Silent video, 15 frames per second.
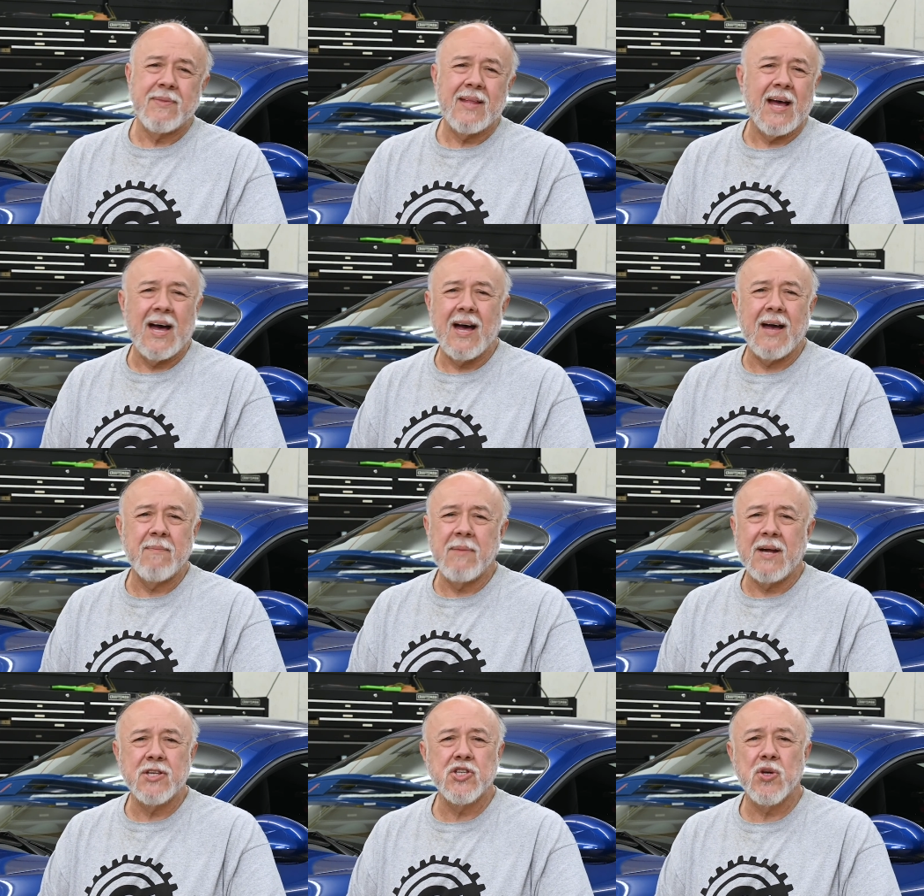I'm
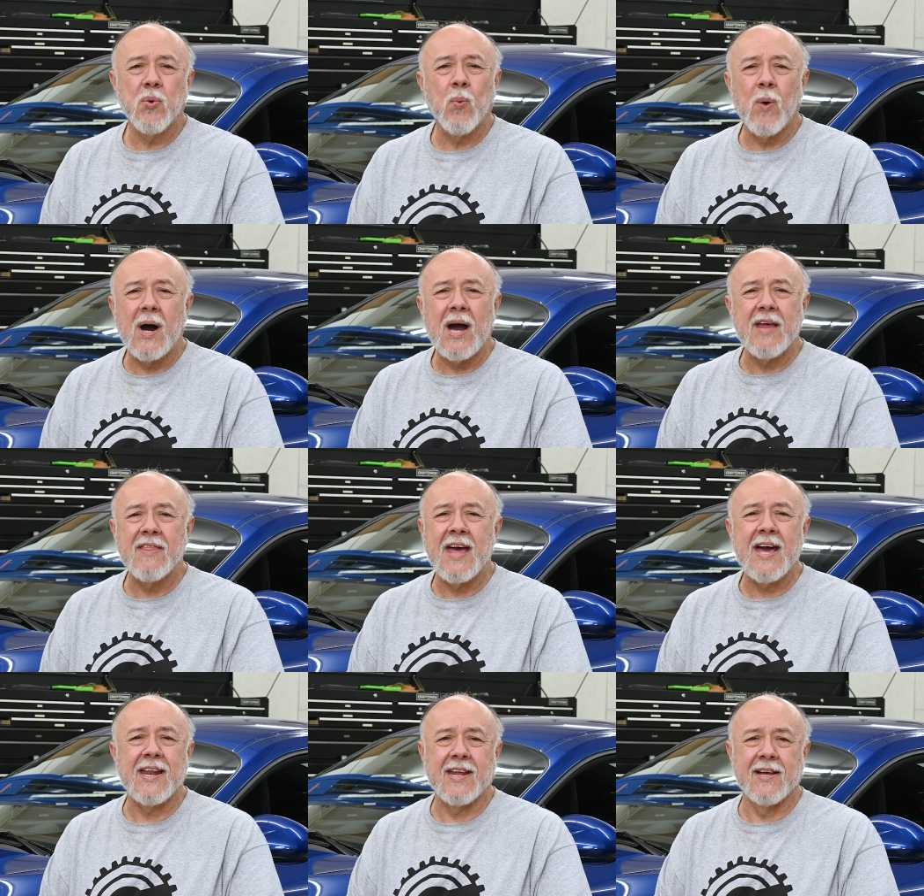not sure why
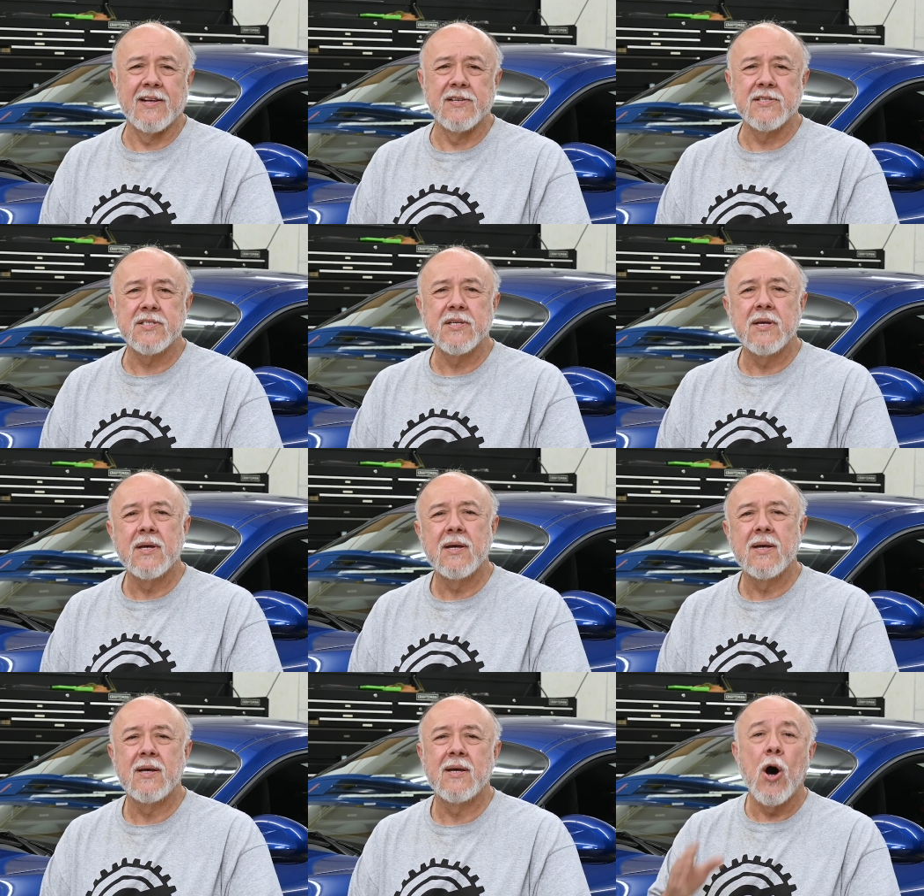that is.
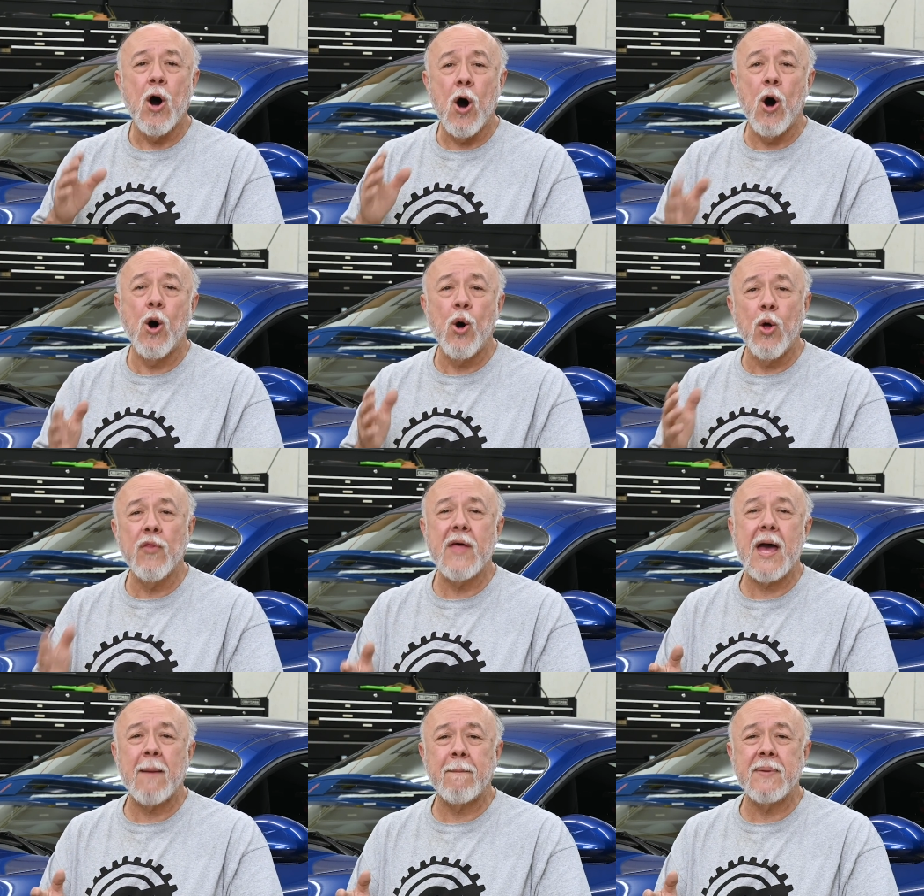All
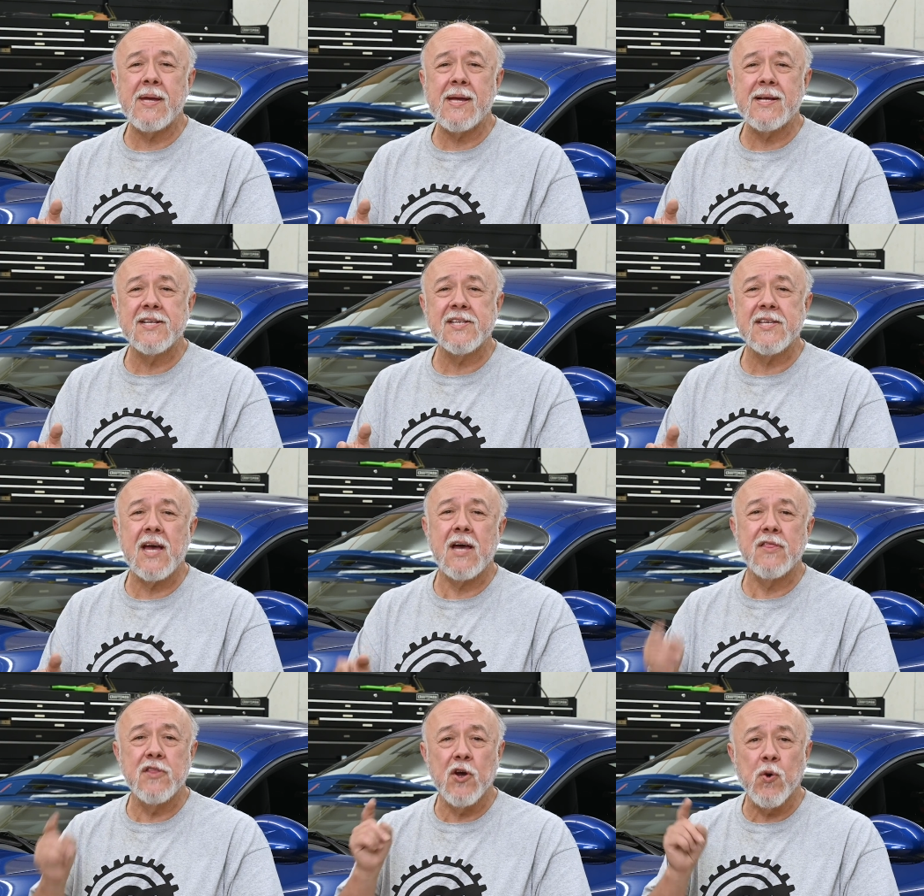that being
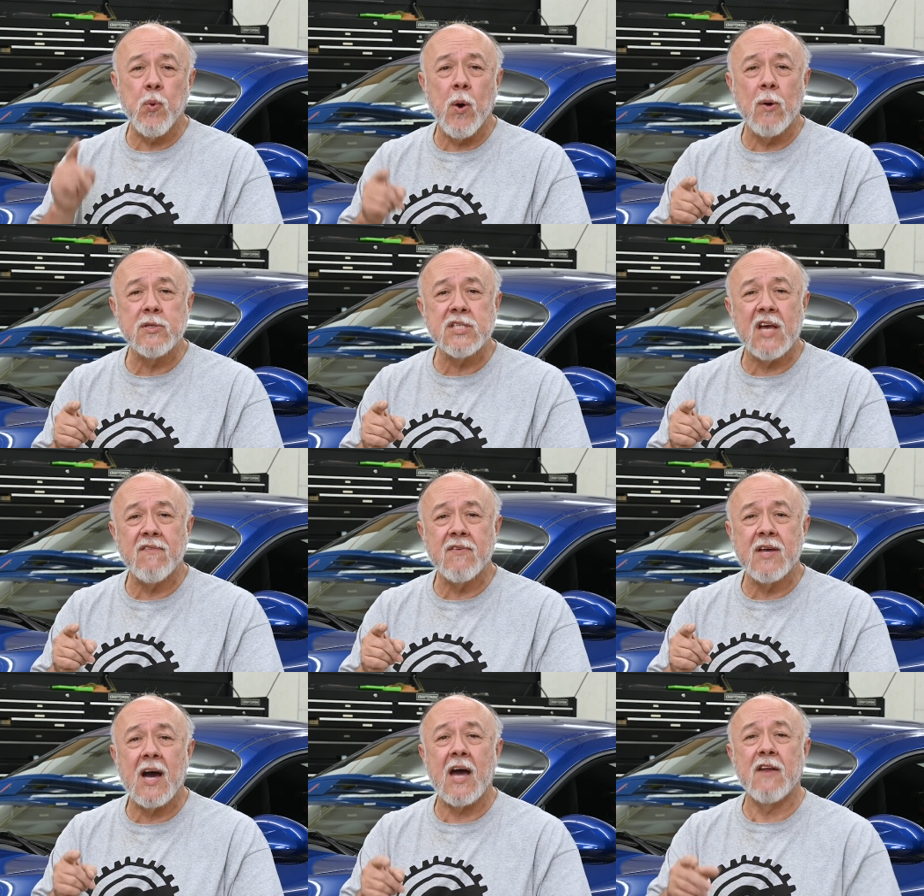said, the quotes
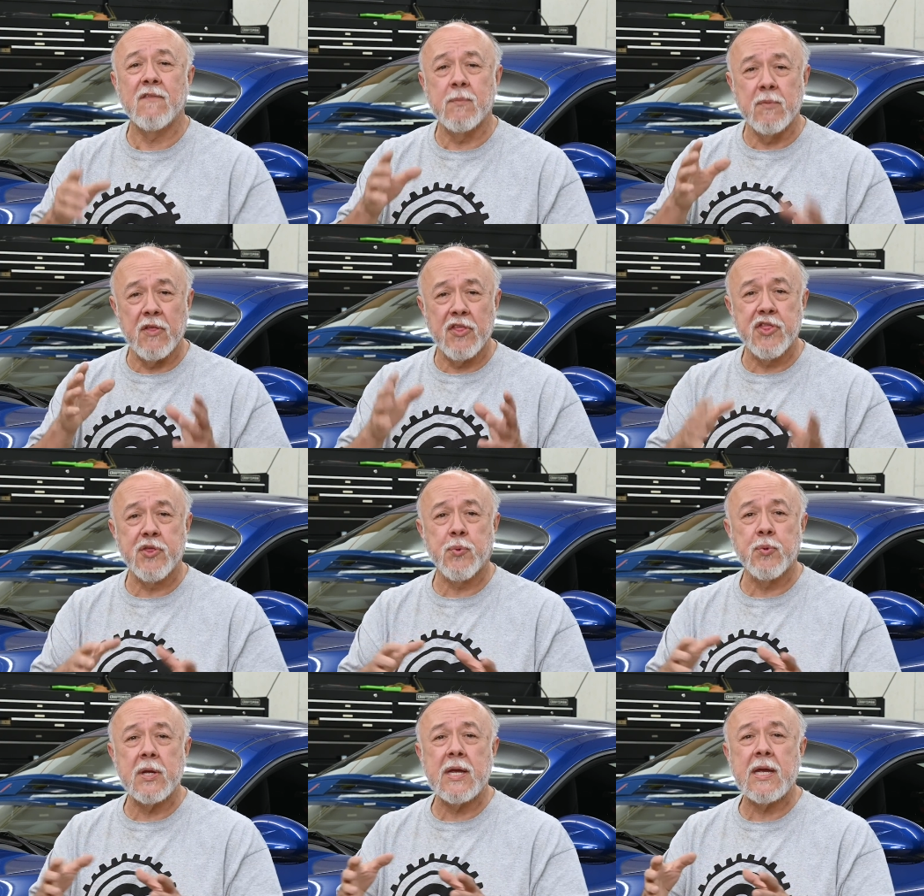I've gotten from the
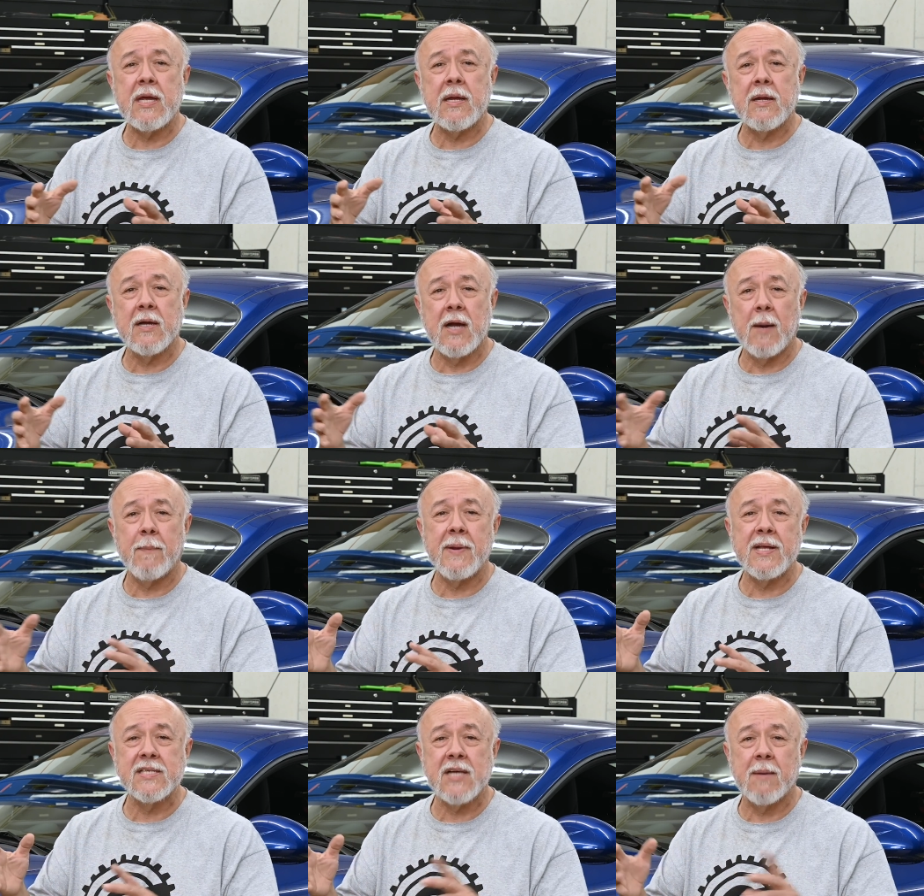three
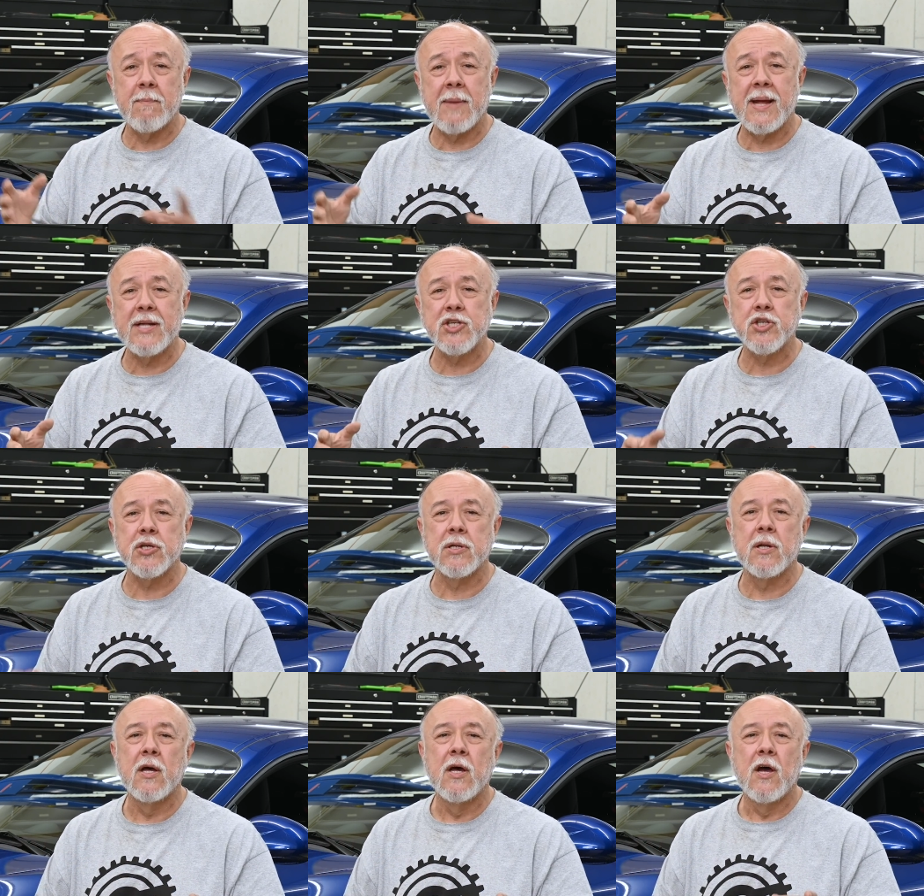companies I
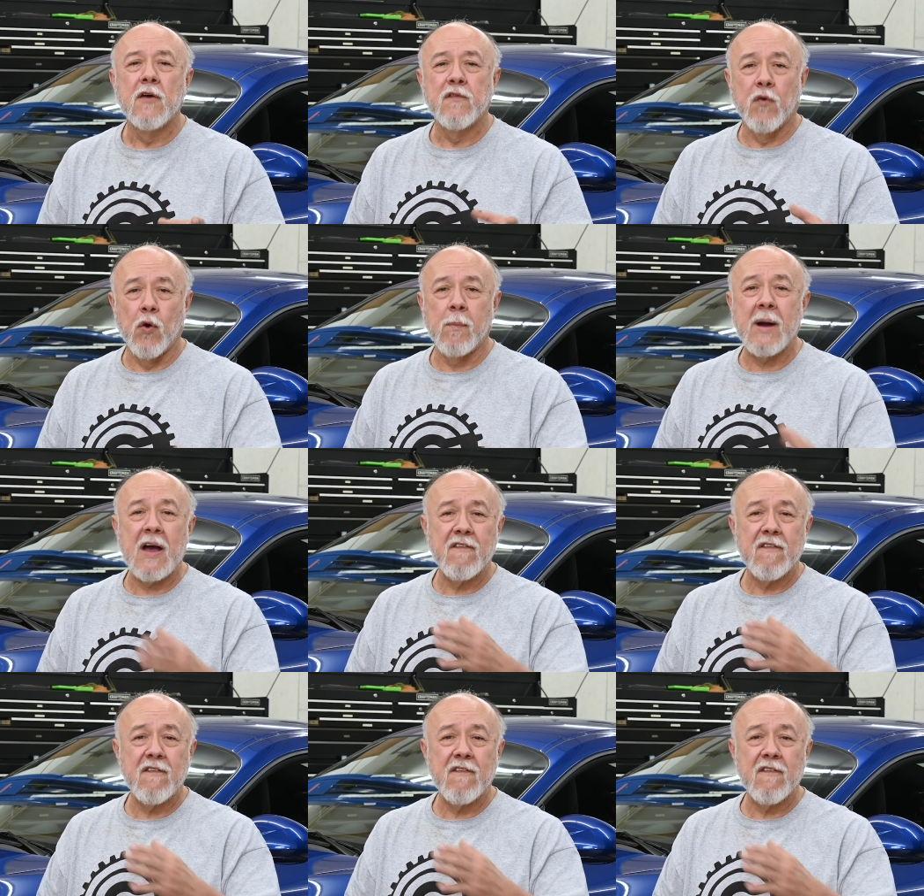mentioned for my